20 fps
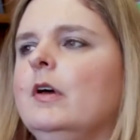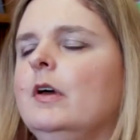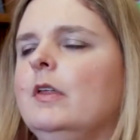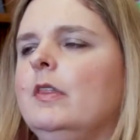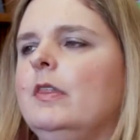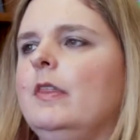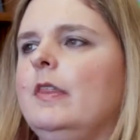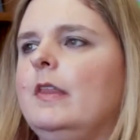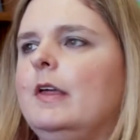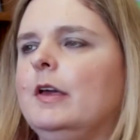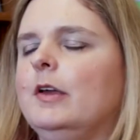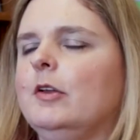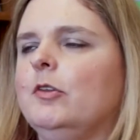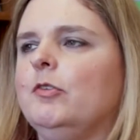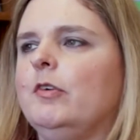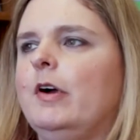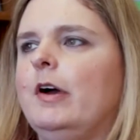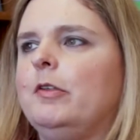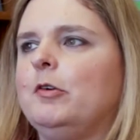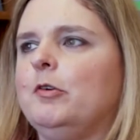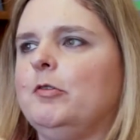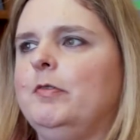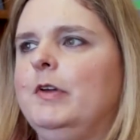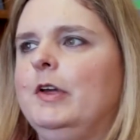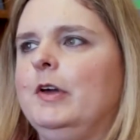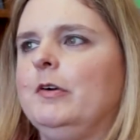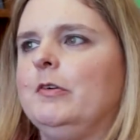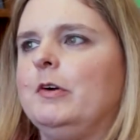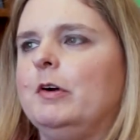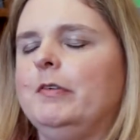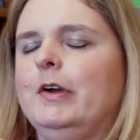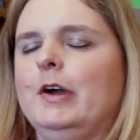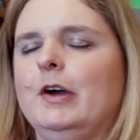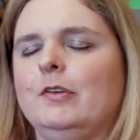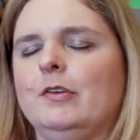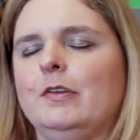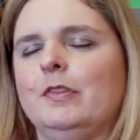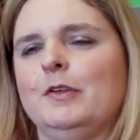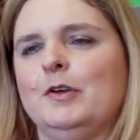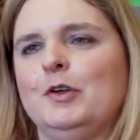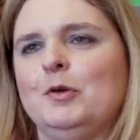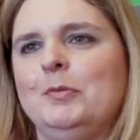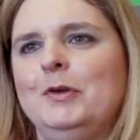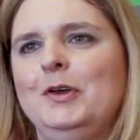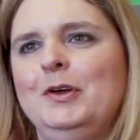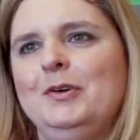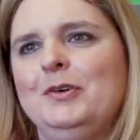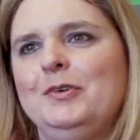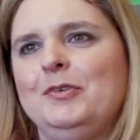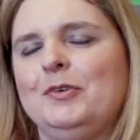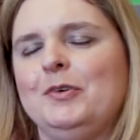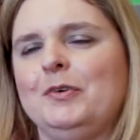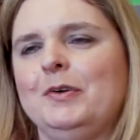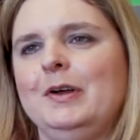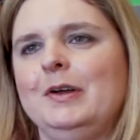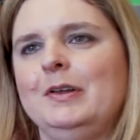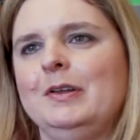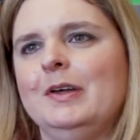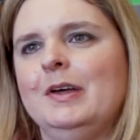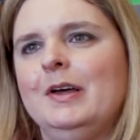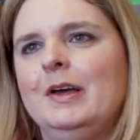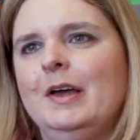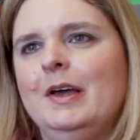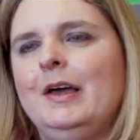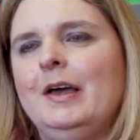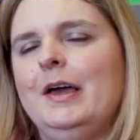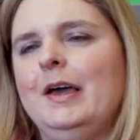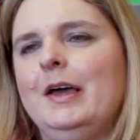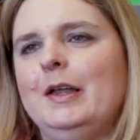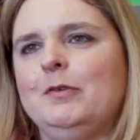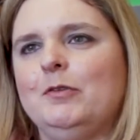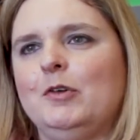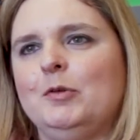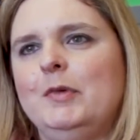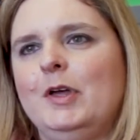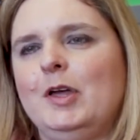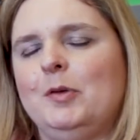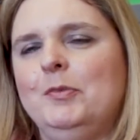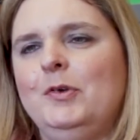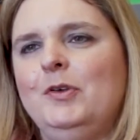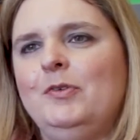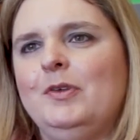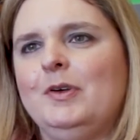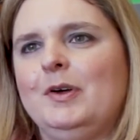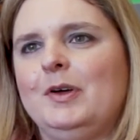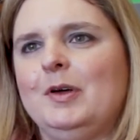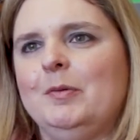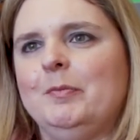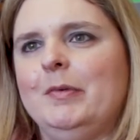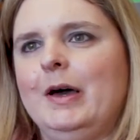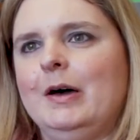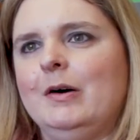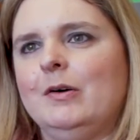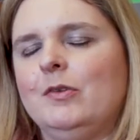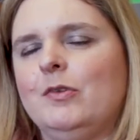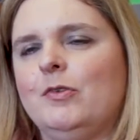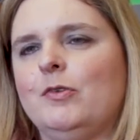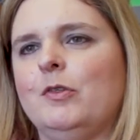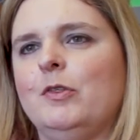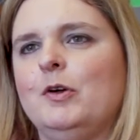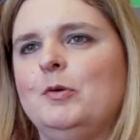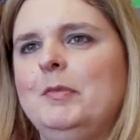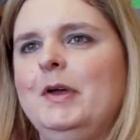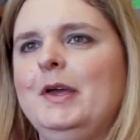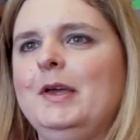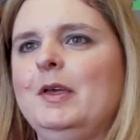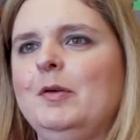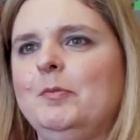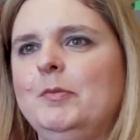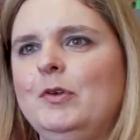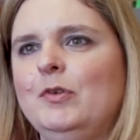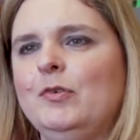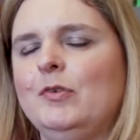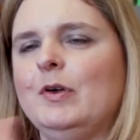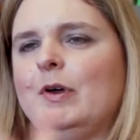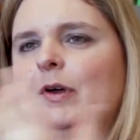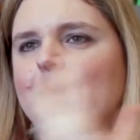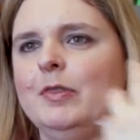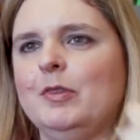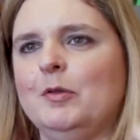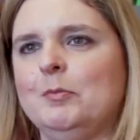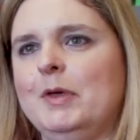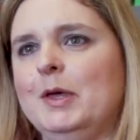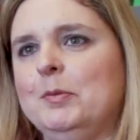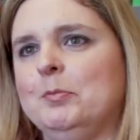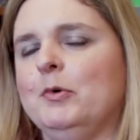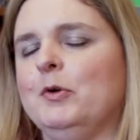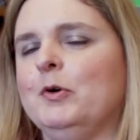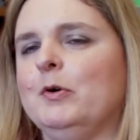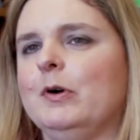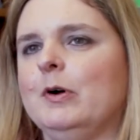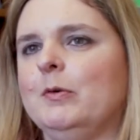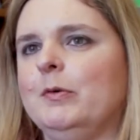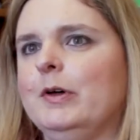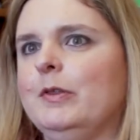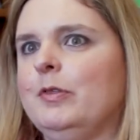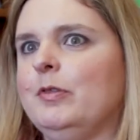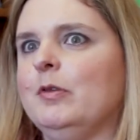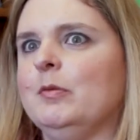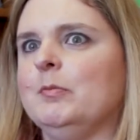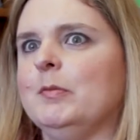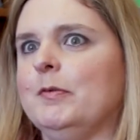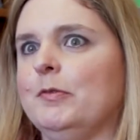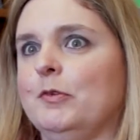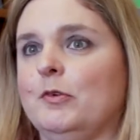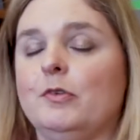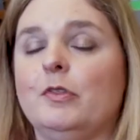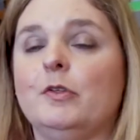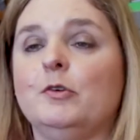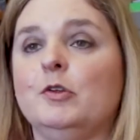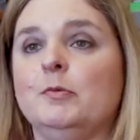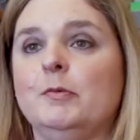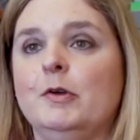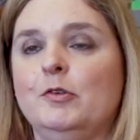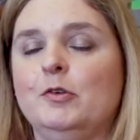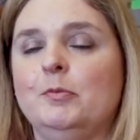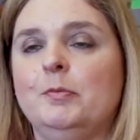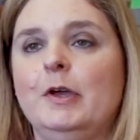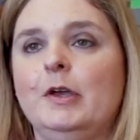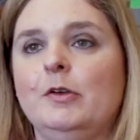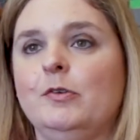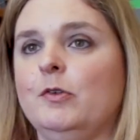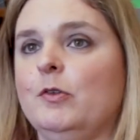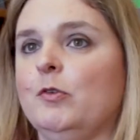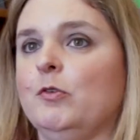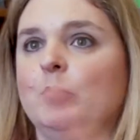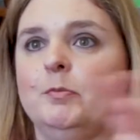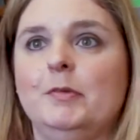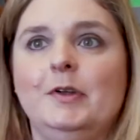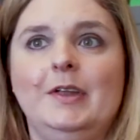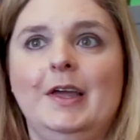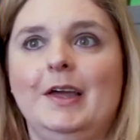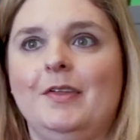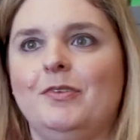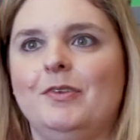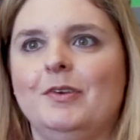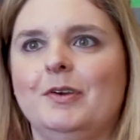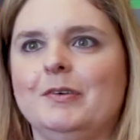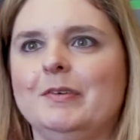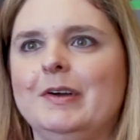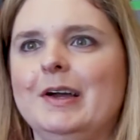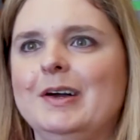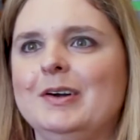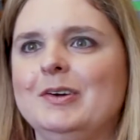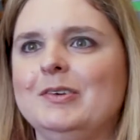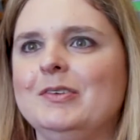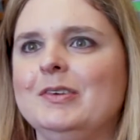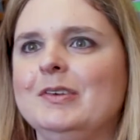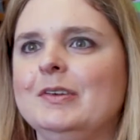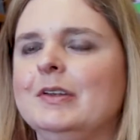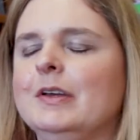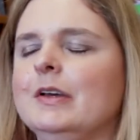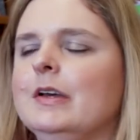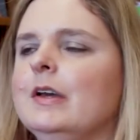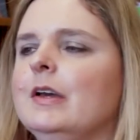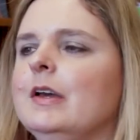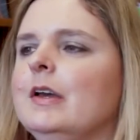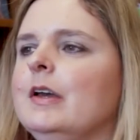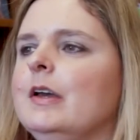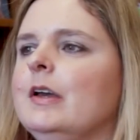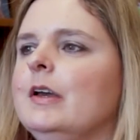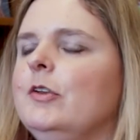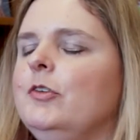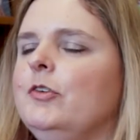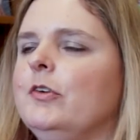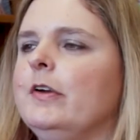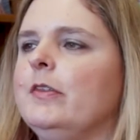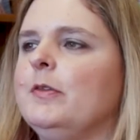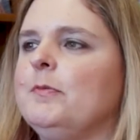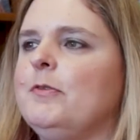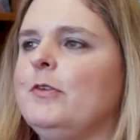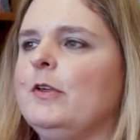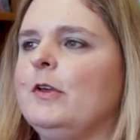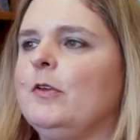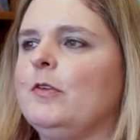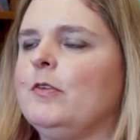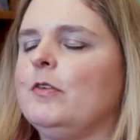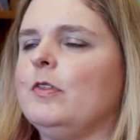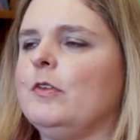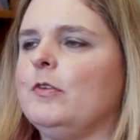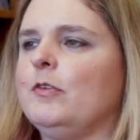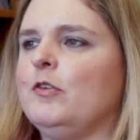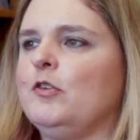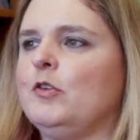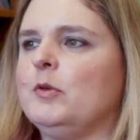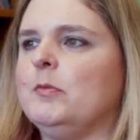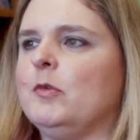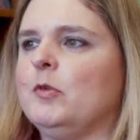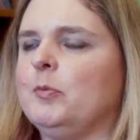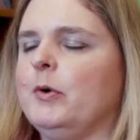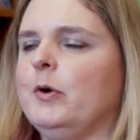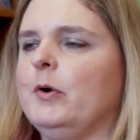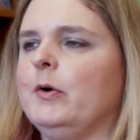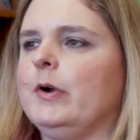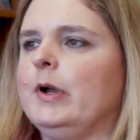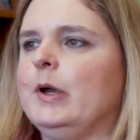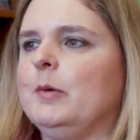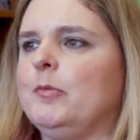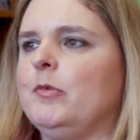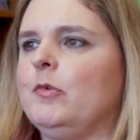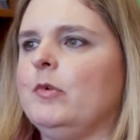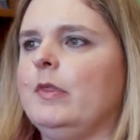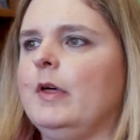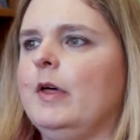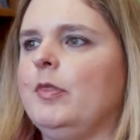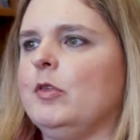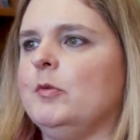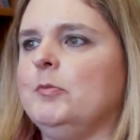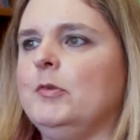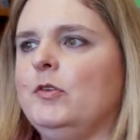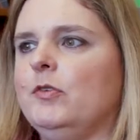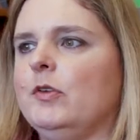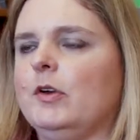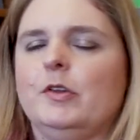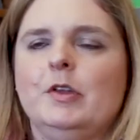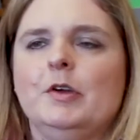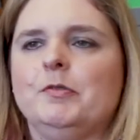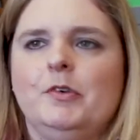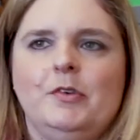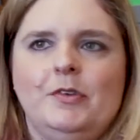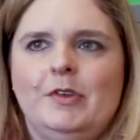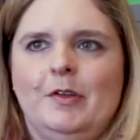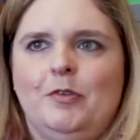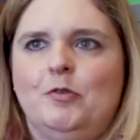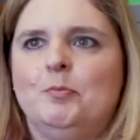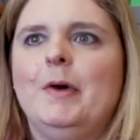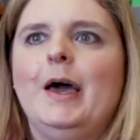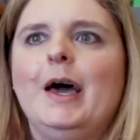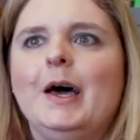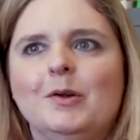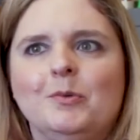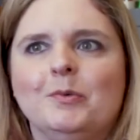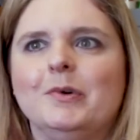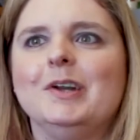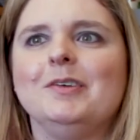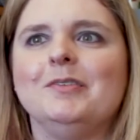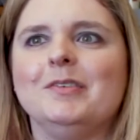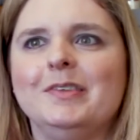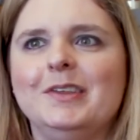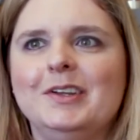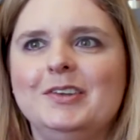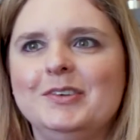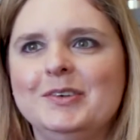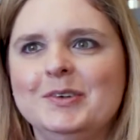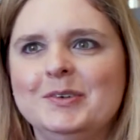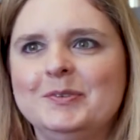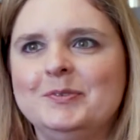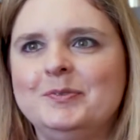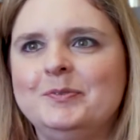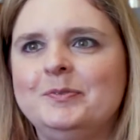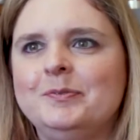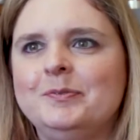And they can draw their finger around on the computer screen, and it will make music come out. So they're making music, and the people who are with them, if there's other dementia patients, will be dancing around and enjoying themselves, and the system is programmed so that the music never sounds bad, whatever they do.